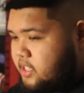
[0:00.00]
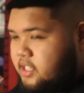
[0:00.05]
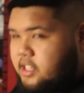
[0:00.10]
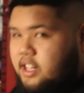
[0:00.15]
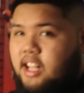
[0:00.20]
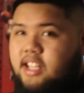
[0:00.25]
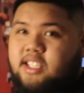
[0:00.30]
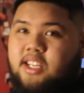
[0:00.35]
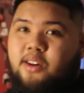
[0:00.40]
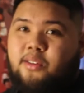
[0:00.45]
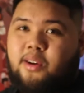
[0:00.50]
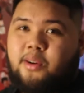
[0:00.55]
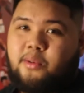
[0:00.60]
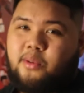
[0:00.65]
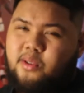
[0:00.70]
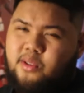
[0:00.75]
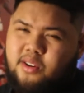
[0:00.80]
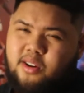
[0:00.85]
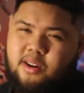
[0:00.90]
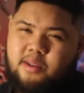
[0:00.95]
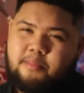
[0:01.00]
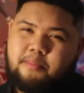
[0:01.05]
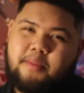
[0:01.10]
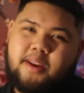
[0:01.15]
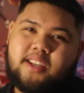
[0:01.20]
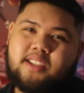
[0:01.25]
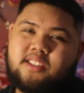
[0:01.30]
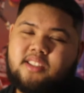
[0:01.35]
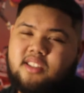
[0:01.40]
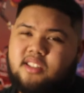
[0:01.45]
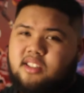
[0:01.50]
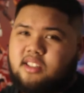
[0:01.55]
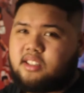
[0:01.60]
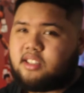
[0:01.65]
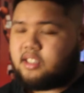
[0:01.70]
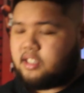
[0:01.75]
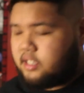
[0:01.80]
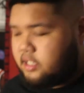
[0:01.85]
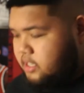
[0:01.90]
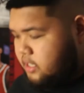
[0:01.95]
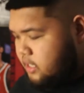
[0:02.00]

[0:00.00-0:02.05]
That's how I woke up, basically.